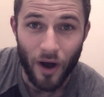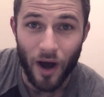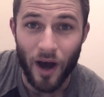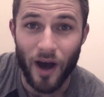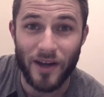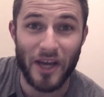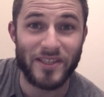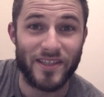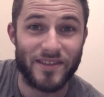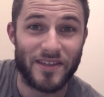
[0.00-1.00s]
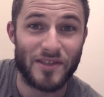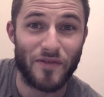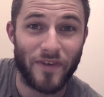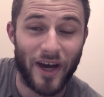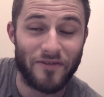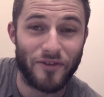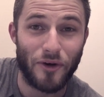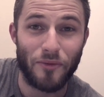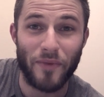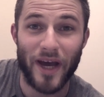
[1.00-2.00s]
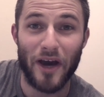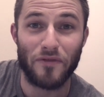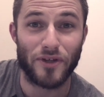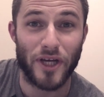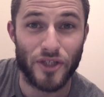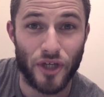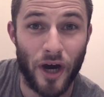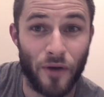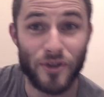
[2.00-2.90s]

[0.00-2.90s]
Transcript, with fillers: a 1965 film by Alfred Hitchcock,